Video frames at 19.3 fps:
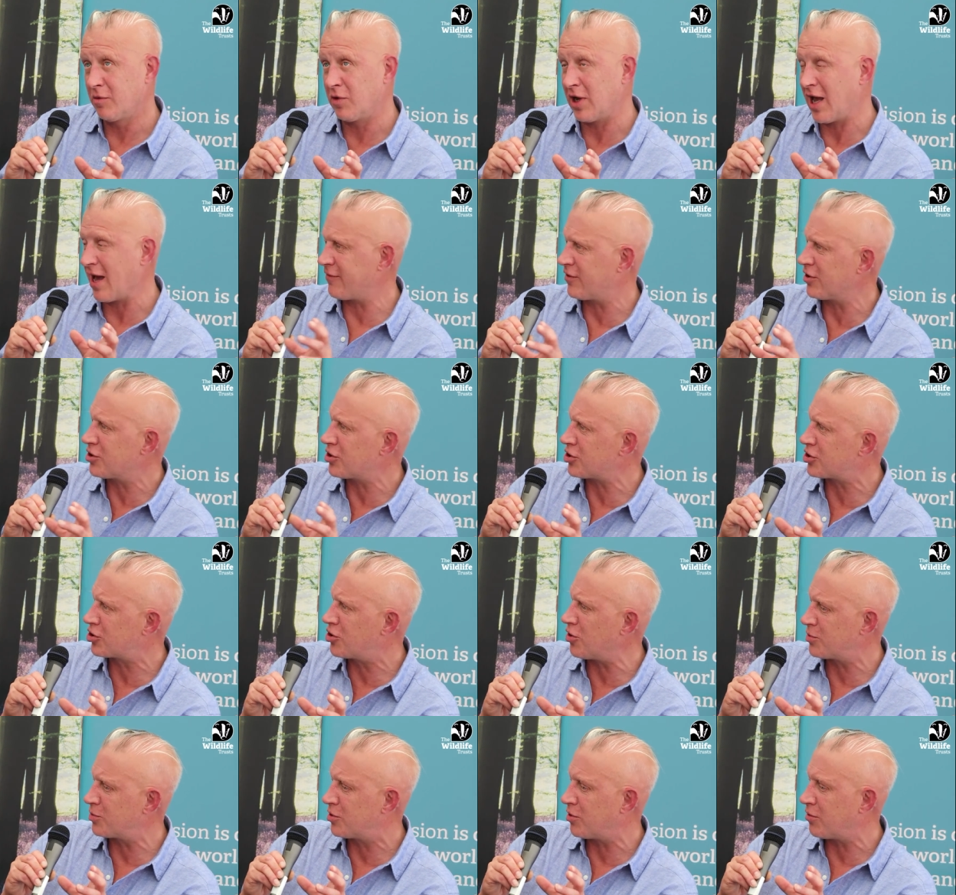
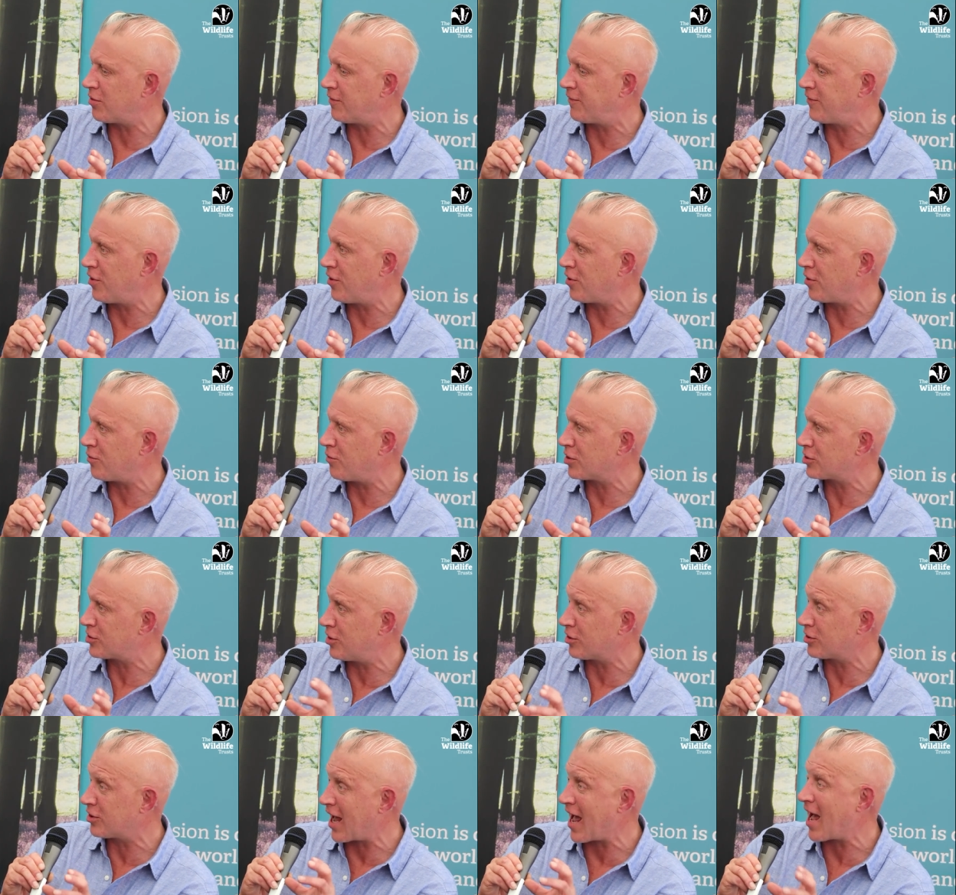Descripta review, which
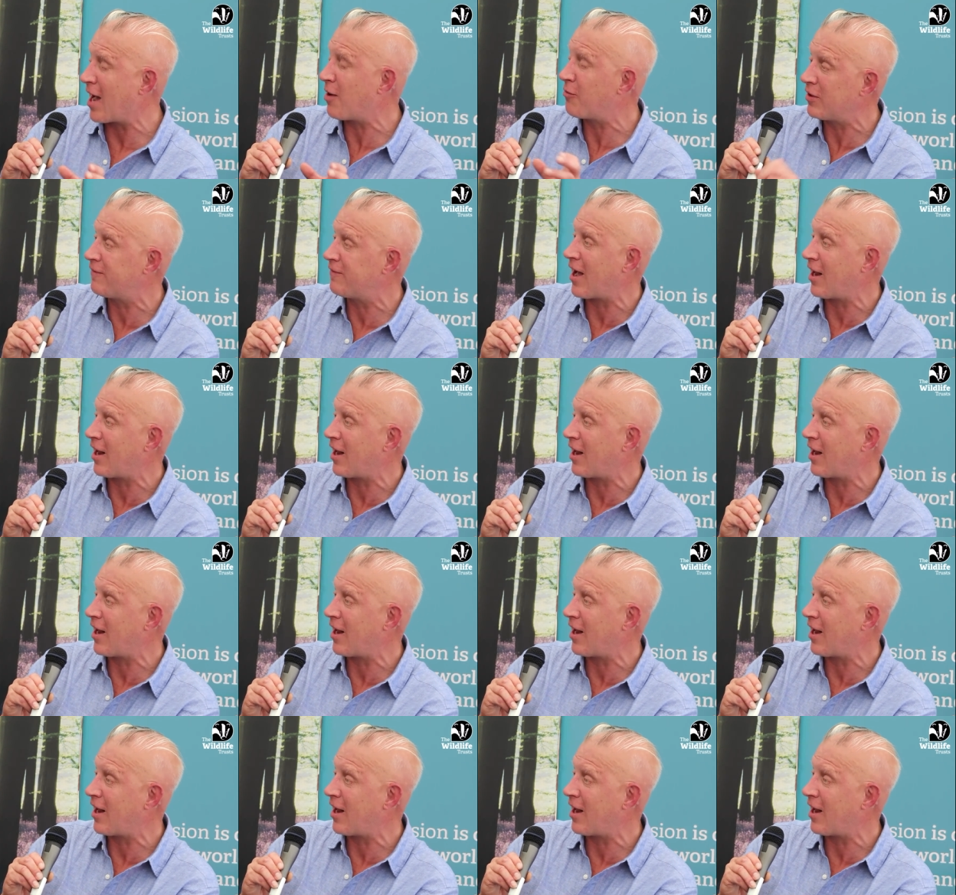looked at how we